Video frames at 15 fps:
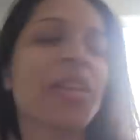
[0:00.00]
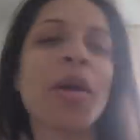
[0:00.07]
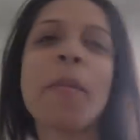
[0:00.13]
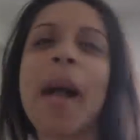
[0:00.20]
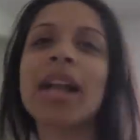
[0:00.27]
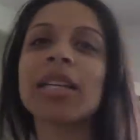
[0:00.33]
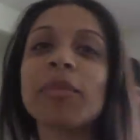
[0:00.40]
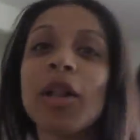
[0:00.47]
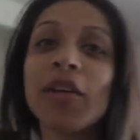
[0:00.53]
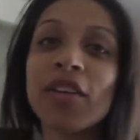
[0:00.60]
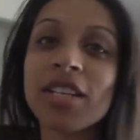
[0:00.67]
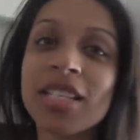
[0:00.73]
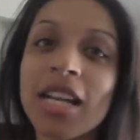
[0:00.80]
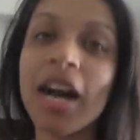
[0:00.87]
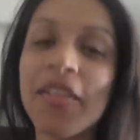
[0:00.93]
so we packed up all of
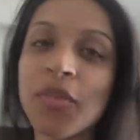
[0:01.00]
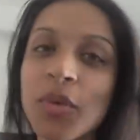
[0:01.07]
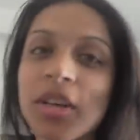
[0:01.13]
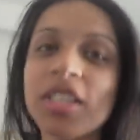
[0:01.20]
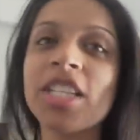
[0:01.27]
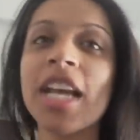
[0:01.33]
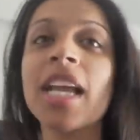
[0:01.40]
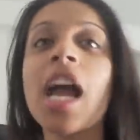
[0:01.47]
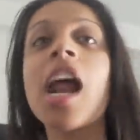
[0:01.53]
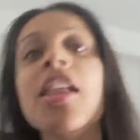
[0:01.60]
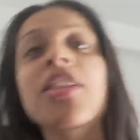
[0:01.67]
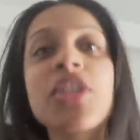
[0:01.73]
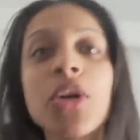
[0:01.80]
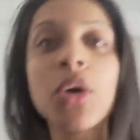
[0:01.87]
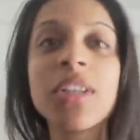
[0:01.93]
our stuff. We're checking out
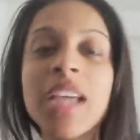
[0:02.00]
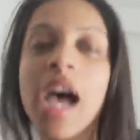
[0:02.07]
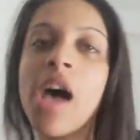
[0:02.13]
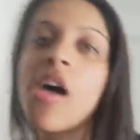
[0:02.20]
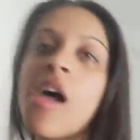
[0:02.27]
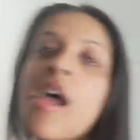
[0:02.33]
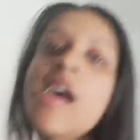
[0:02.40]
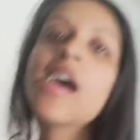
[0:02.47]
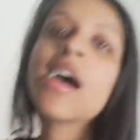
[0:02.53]
of this hotel